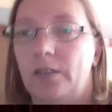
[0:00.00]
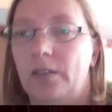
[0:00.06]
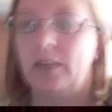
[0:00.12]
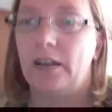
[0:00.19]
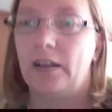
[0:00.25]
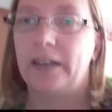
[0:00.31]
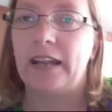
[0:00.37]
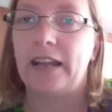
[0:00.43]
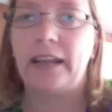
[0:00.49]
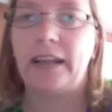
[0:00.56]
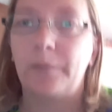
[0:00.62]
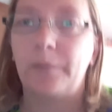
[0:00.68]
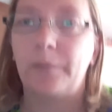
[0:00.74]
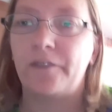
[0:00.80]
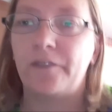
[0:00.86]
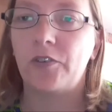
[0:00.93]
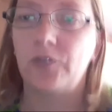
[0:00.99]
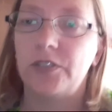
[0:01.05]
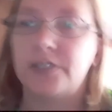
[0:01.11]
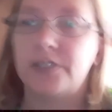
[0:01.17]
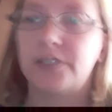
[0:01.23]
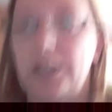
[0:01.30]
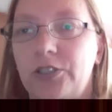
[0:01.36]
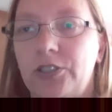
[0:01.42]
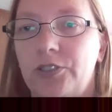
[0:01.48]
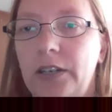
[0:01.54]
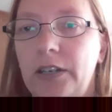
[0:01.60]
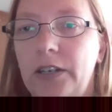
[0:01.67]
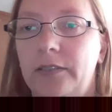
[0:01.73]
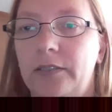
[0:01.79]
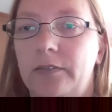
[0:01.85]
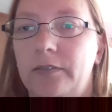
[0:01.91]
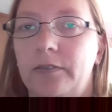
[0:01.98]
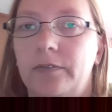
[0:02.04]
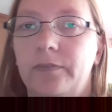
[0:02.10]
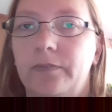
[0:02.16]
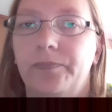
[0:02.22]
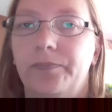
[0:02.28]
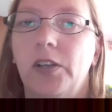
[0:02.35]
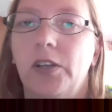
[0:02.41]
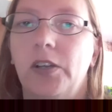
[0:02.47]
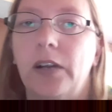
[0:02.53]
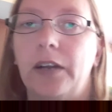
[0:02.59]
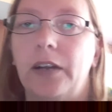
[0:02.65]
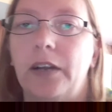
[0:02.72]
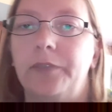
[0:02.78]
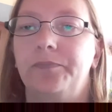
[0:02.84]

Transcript: I can't get my phone to stay straight. Okay.